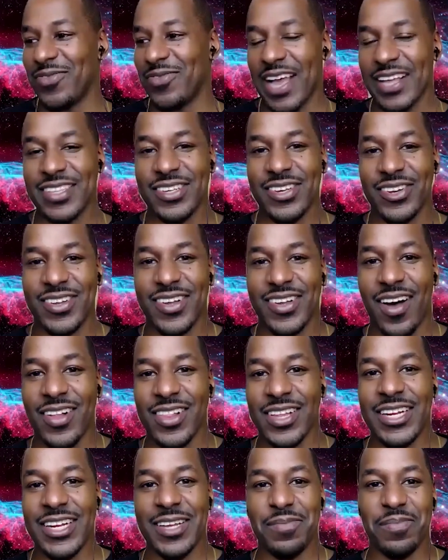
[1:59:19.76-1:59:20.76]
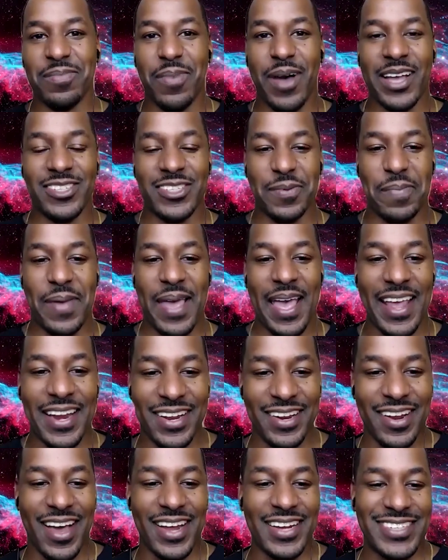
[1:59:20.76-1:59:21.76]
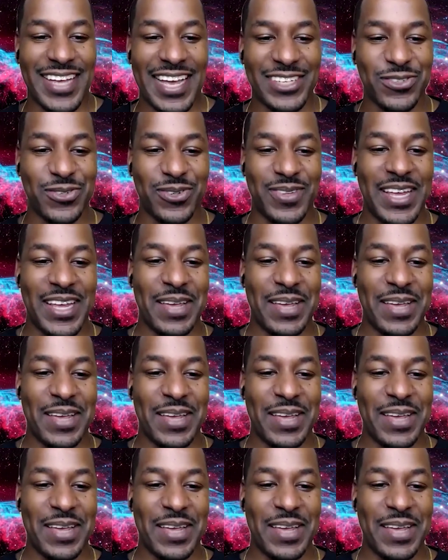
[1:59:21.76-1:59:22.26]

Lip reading: that you're calling him by Japan and not his actual name.